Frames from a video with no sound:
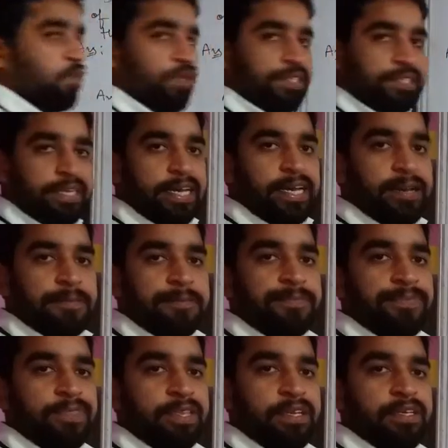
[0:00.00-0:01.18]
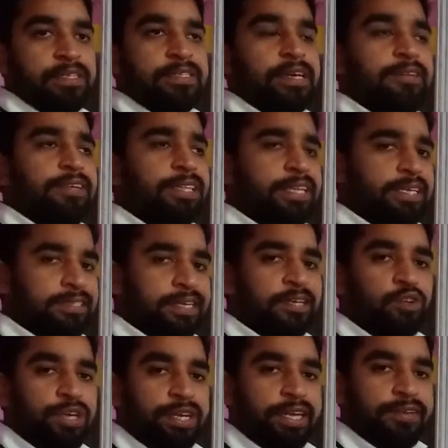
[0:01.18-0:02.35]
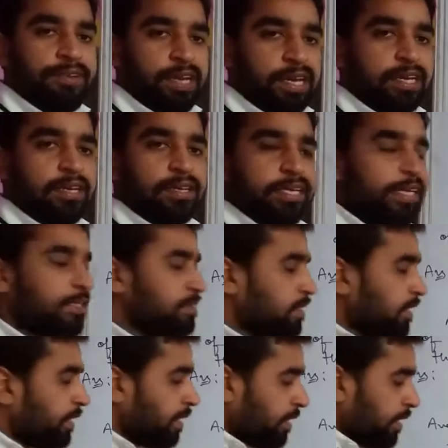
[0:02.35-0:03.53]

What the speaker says: 2 is there. 7 3 is 21. It's little